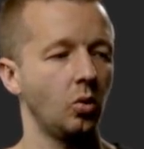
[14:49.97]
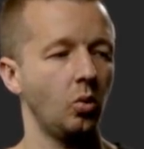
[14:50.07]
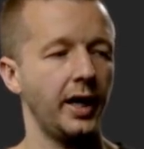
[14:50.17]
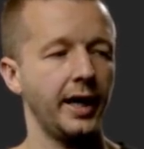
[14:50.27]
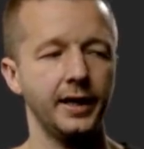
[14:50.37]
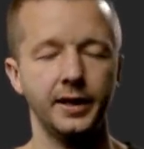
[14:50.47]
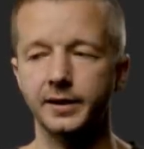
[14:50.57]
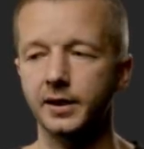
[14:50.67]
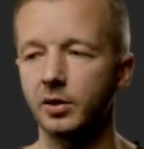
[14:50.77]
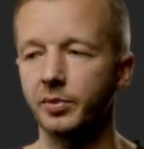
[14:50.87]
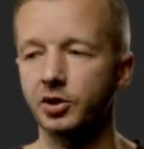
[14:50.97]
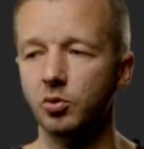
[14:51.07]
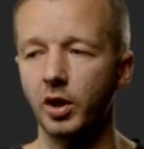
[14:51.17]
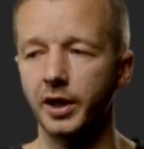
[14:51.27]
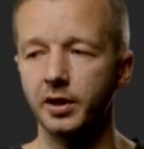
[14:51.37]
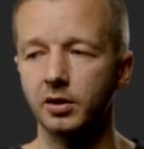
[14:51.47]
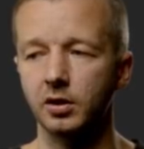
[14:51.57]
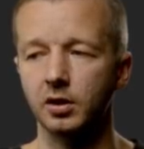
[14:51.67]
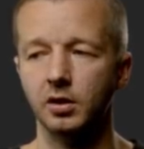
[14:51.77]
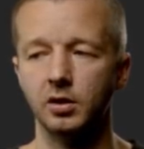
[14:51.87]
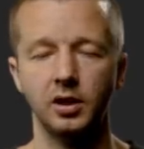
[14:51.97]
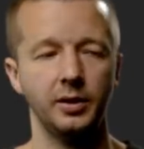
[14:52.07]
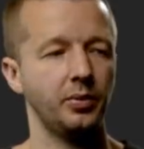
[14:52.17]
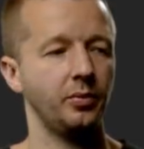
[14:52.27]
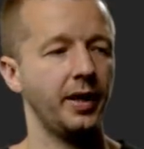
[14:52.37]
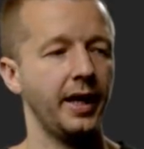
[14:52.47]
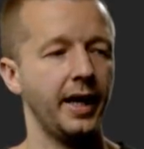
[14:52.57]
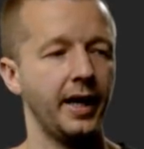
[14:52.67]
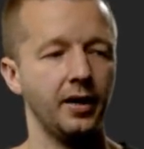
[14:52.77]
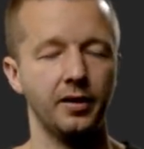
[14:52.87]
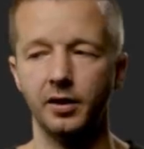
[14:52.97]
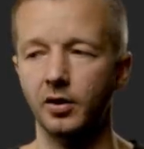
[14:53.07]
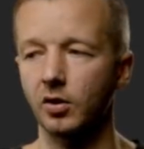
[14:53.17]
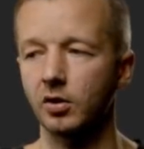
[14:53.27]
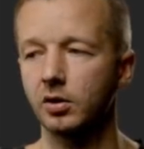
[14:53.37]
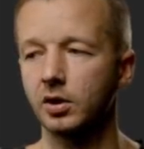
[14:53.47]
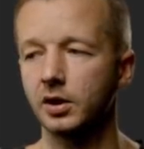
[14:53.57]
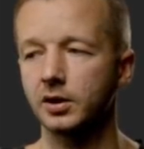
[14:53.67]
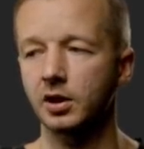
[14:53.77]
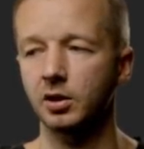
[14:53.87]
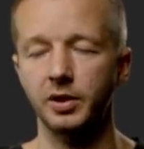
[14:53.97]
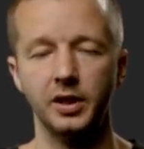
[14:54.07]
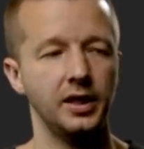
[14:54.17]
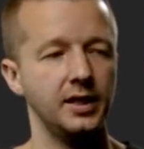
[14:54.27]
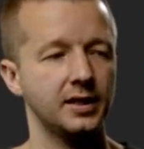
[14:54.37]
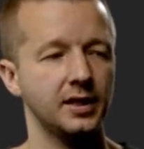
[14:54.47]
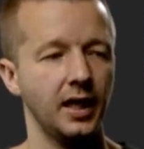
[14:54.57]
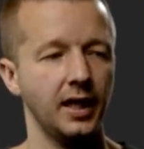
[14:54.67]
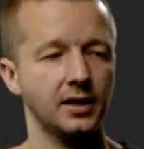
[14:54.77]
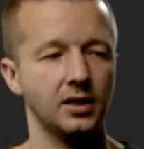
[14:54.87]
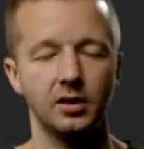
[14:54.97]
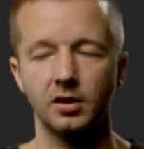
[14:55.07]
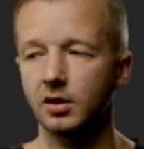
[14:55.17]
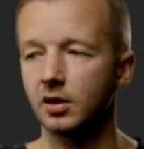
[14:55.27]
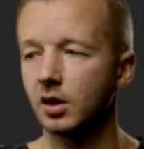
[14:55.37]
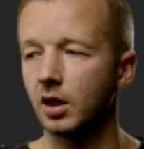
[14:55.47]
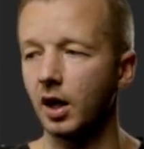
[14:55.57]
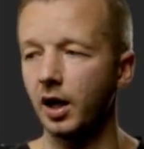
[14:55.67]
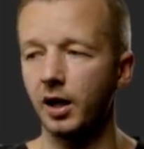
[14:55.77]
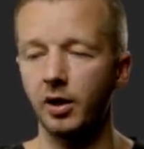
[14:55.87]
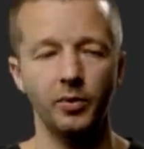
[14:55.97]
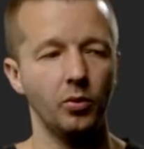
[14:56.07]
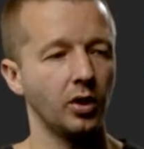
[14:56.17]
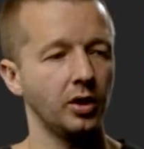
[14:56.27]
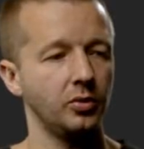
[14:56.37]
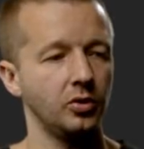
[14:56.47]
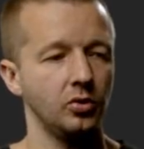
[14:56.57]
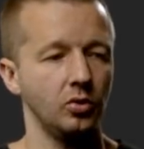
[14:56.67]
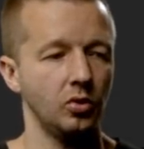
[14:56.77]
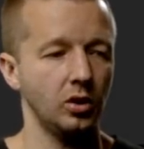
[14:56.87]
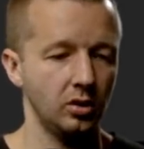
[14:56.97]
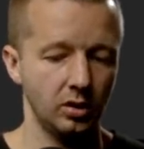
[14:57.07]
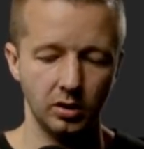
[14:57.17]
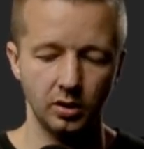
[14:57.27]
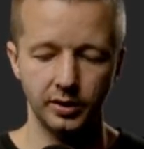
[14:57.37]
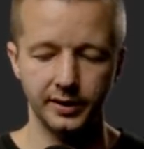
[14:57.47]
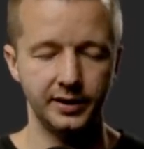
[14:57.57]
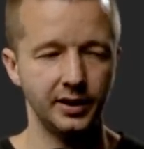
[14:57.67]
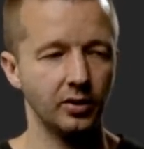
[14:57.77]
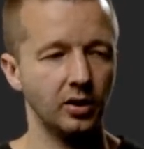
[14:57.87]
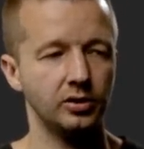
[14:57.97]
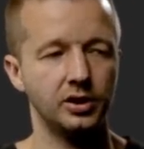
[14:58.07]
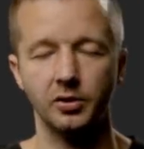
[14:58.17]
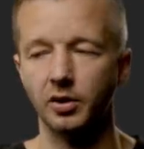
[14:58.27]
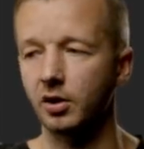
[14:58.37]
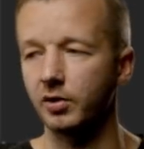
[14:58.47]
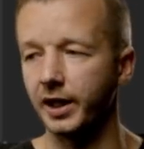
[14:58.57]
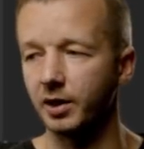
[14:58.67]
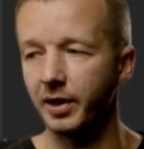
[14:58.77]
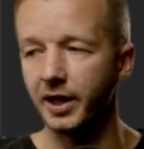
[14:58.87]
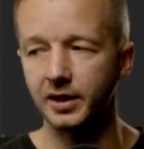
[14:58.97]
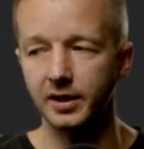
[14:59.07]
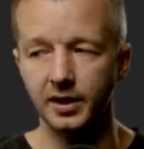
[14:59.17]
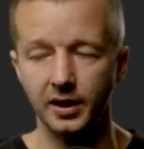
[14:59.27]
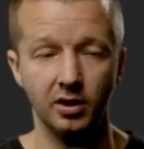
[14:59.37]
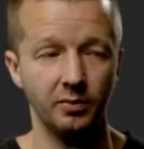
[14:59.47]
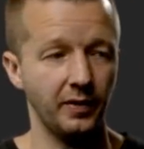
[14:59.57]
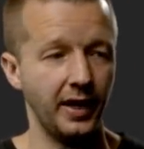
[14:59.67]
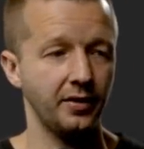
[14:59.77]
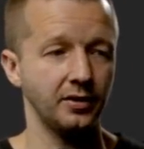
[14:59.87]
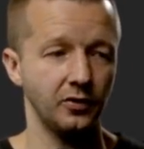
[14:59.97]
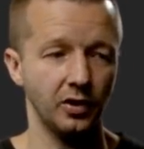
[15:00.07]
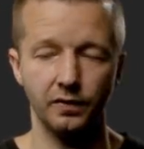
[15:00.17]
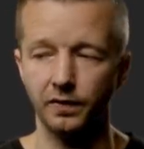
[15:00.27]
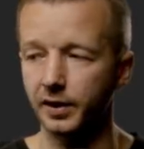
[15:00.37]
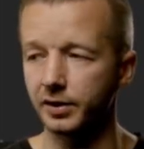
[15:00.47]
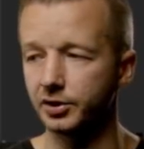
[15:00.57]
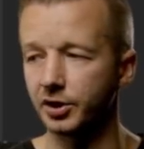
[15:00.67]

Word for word: y is going to be 20, clip path here is going to be inset. Um, we're going to do 0, 0, animated, the clip path is very fun, and